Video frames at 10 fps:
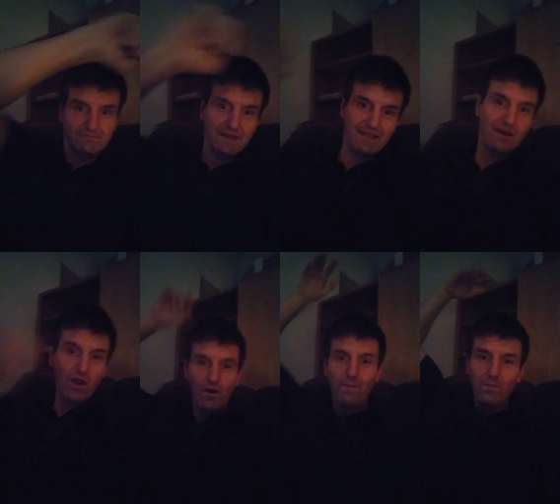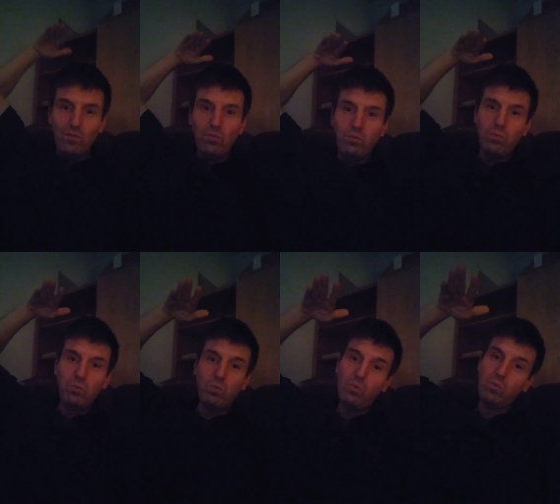and
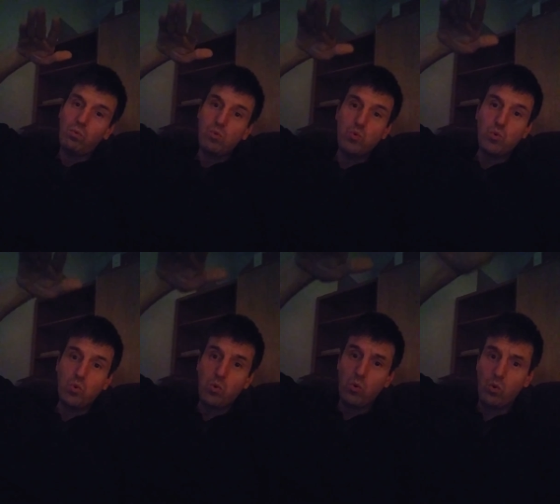then